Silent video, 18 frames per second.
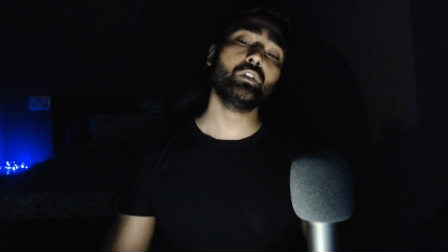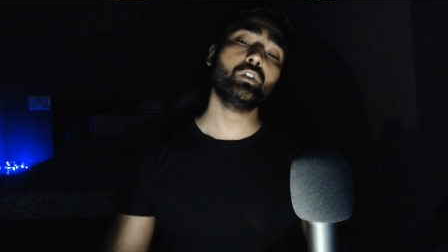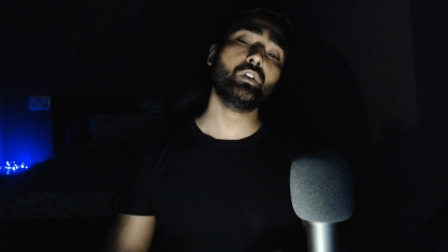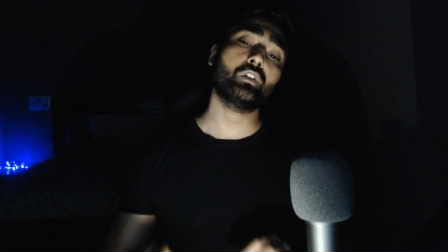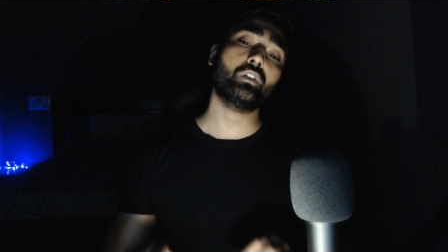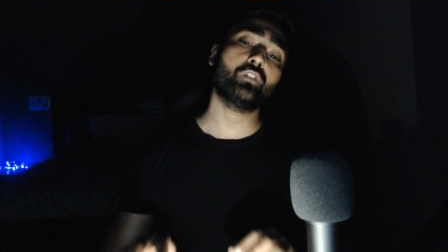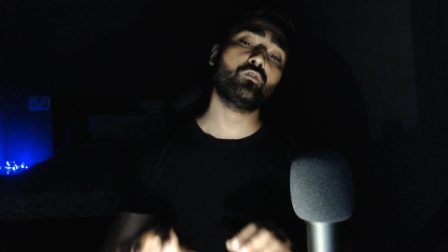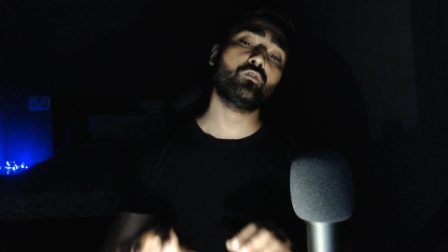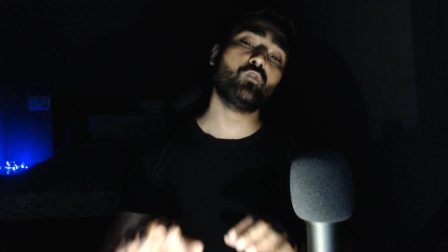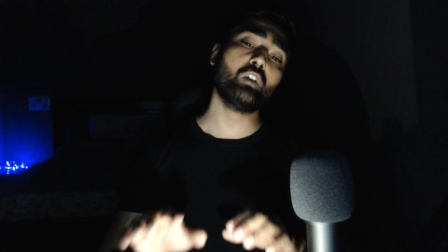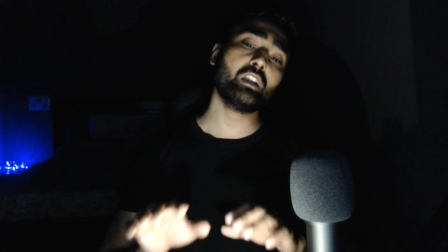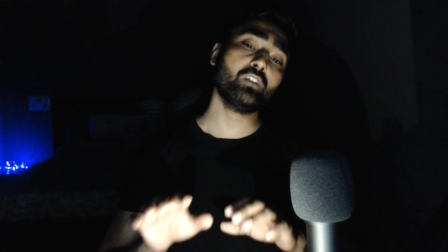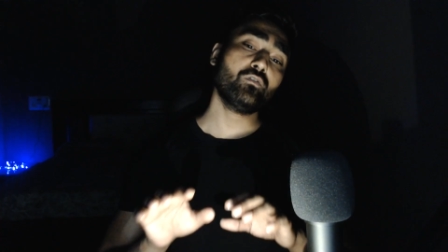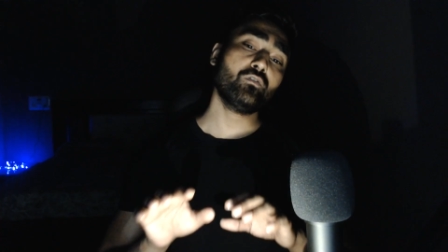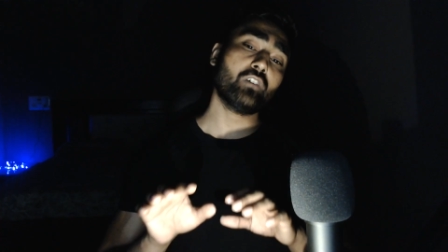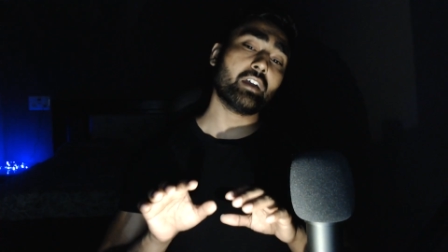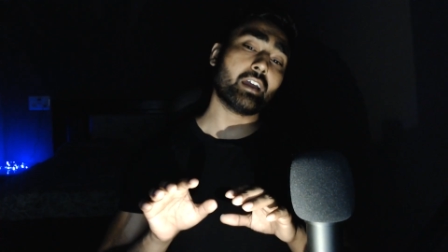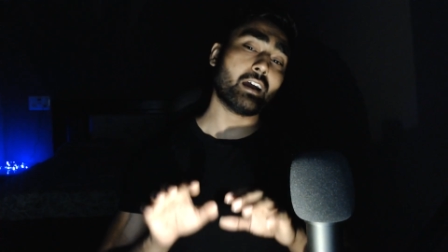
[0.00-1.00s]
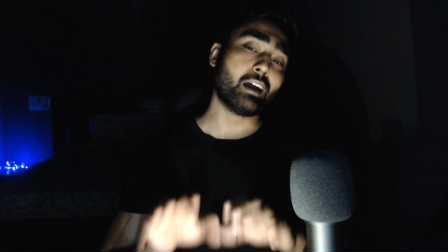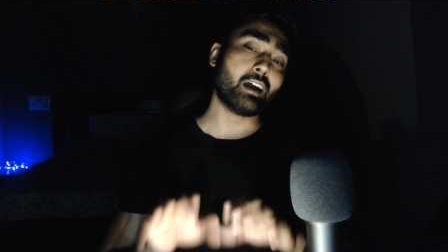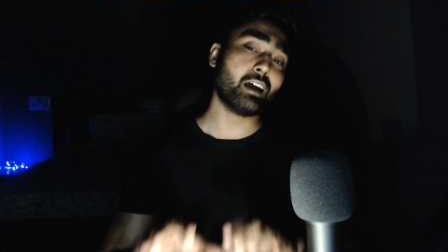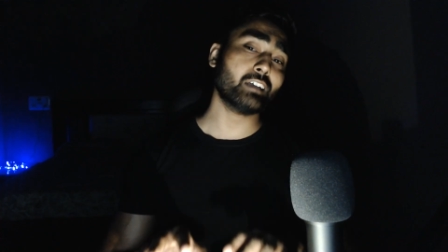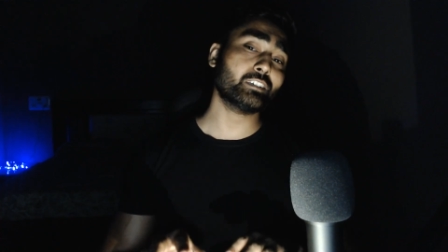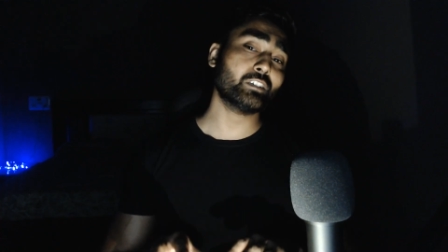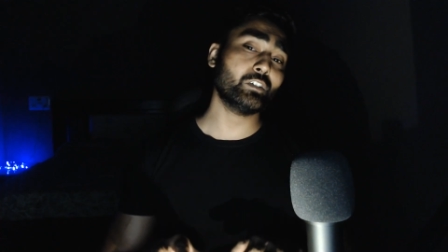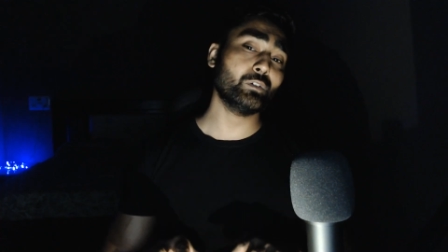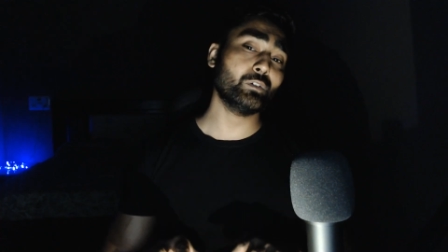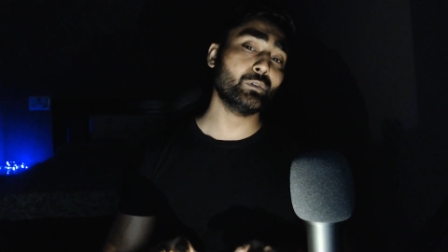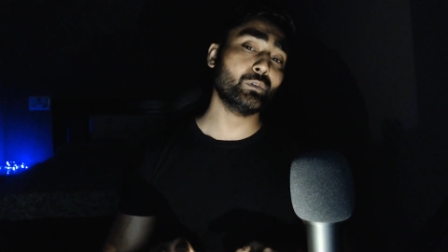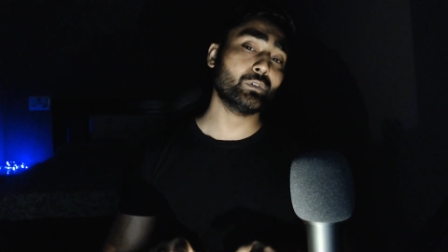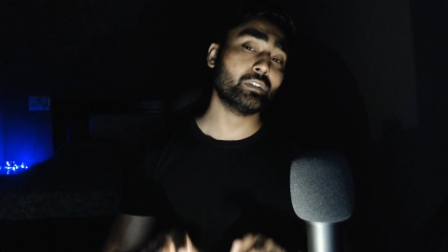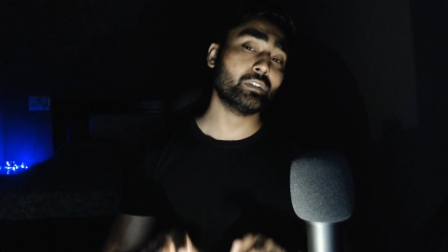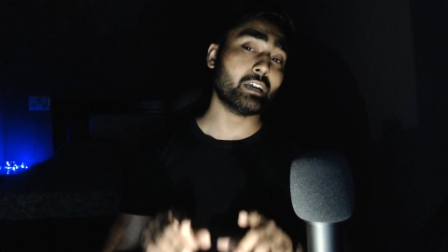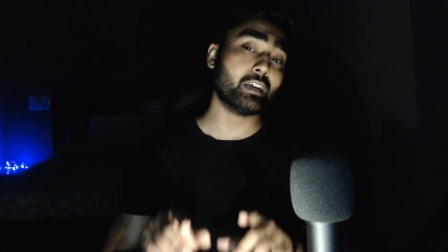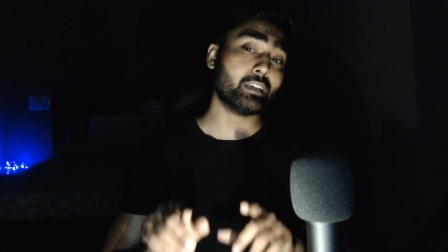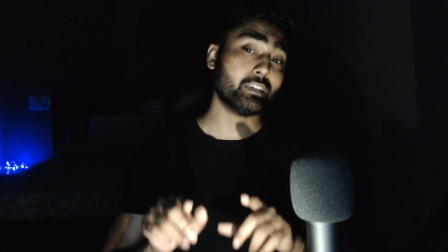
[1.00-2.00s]
know, what if I ask you
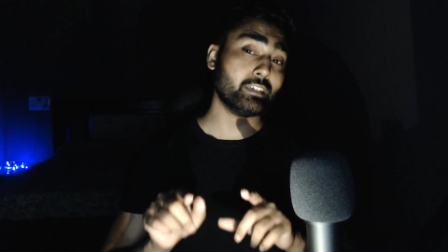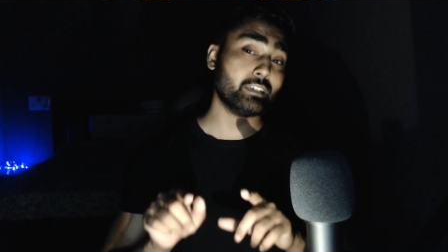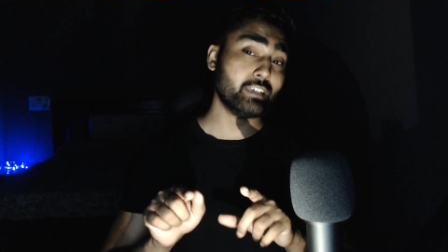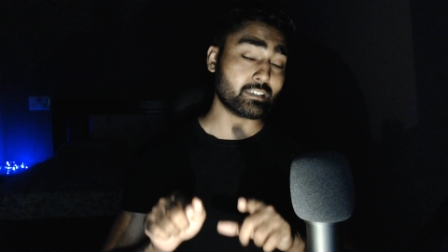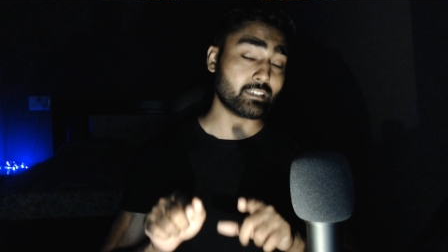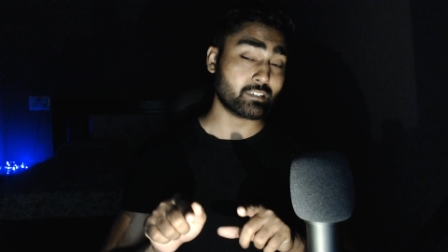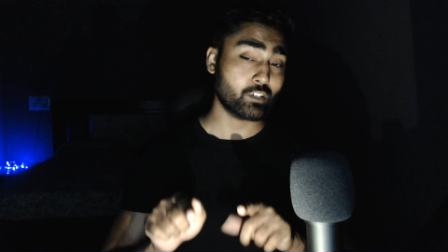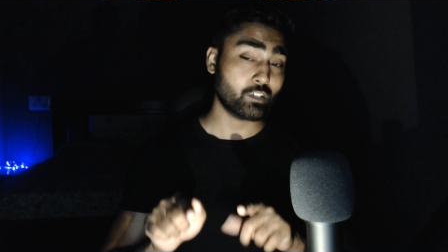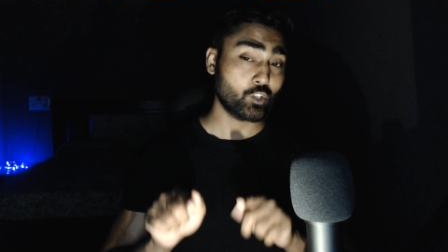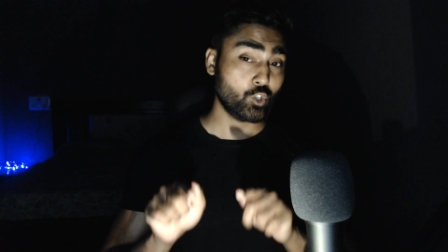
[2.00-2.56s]
that, yes,